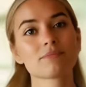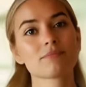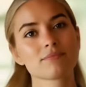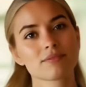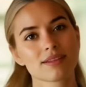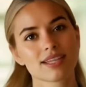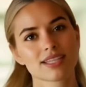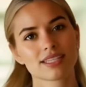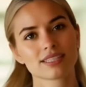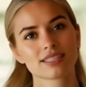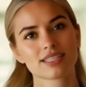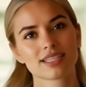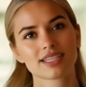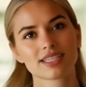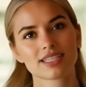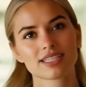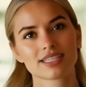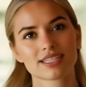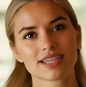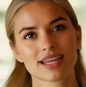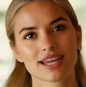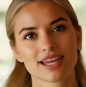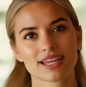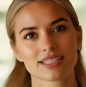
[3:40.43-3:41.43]

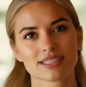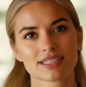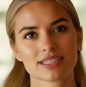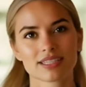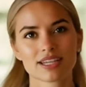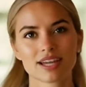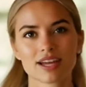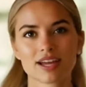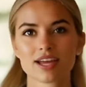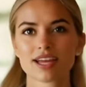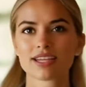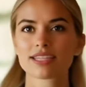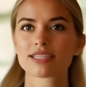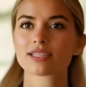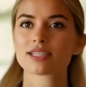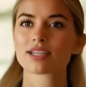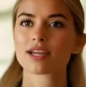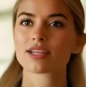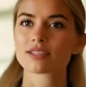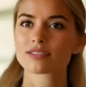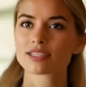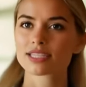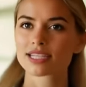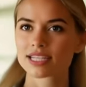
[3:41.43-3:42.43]
Indeed, I do know how to
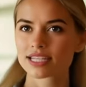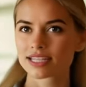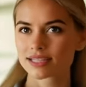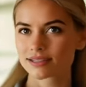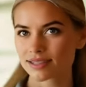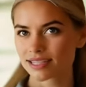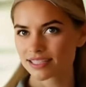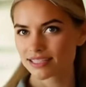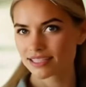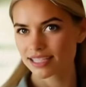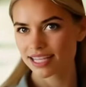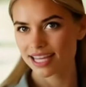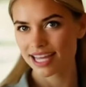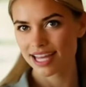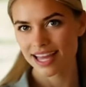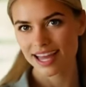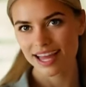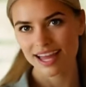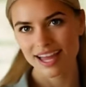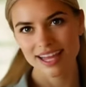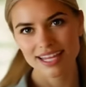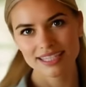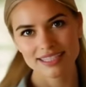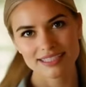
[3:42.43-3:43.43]
talk to humans and
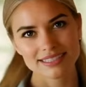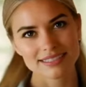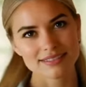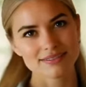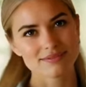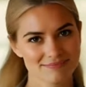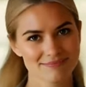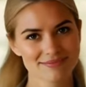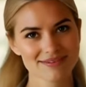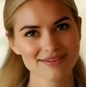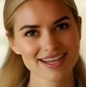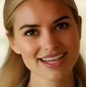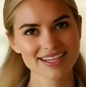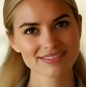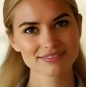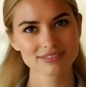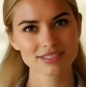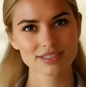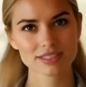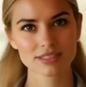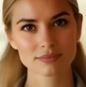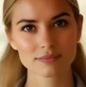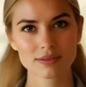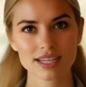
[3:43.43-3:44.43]
AIs. I
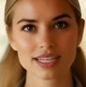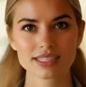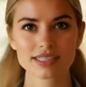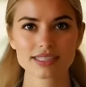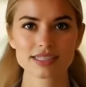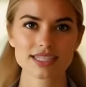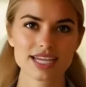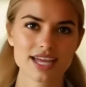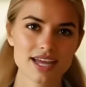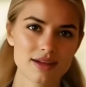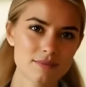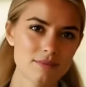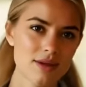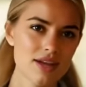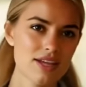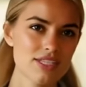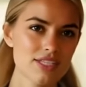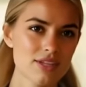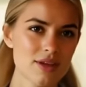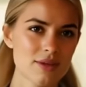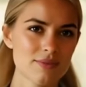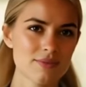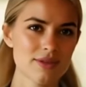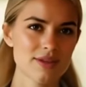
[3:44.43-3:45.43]
first met Sam while
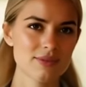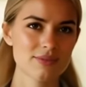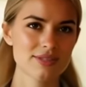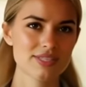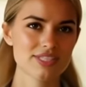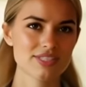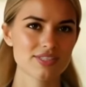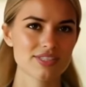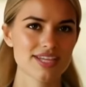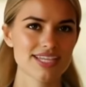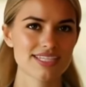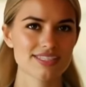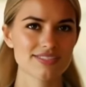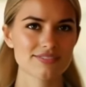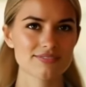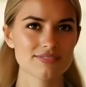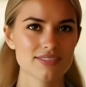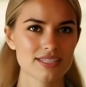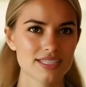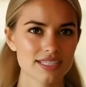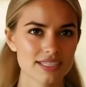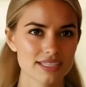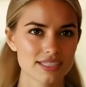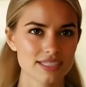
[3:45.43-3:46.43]
Norbert was trying to
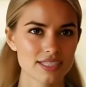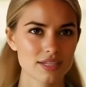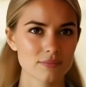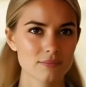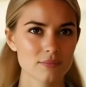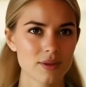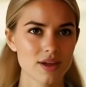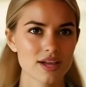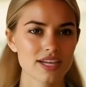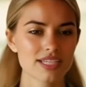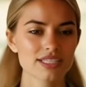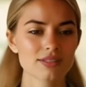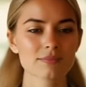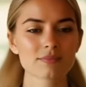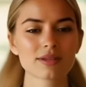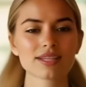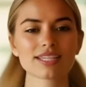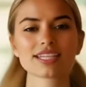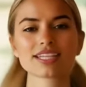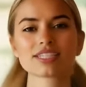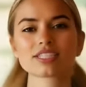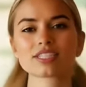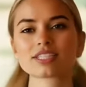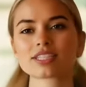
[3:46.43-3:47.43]
find a simple
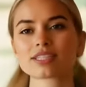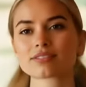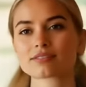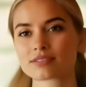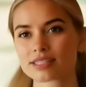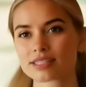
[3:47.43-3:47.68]
explanation of the